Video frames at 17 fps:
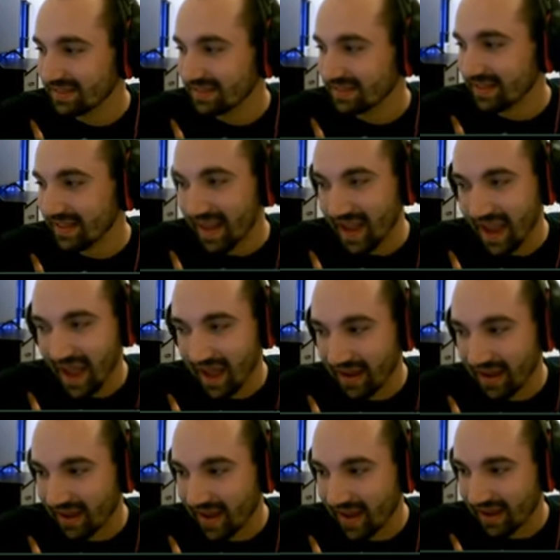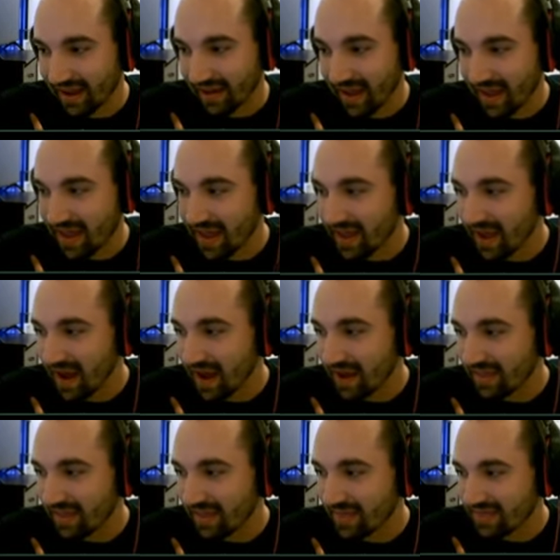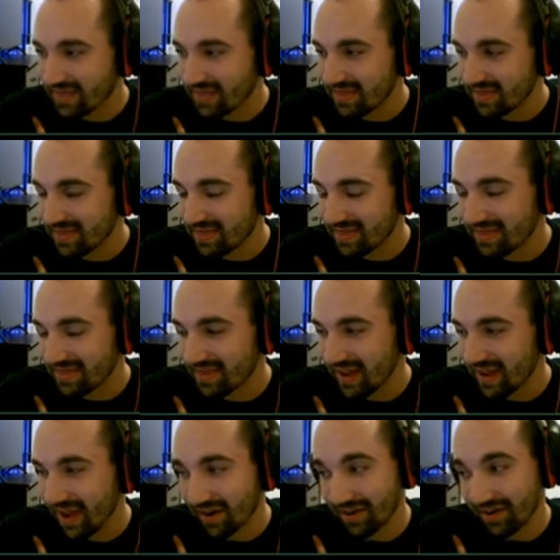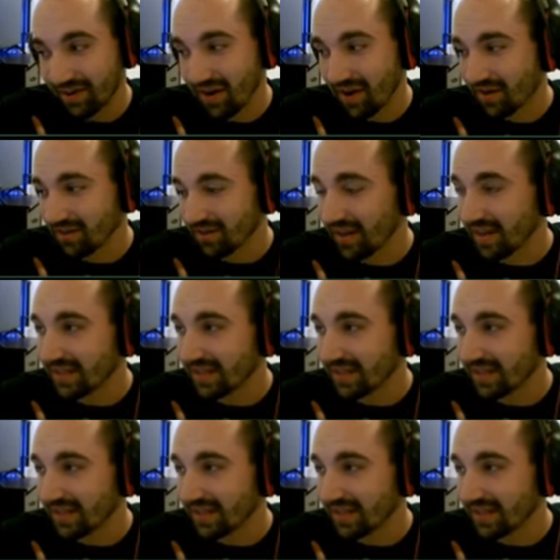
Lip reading: Yeah, and I don't know. Like,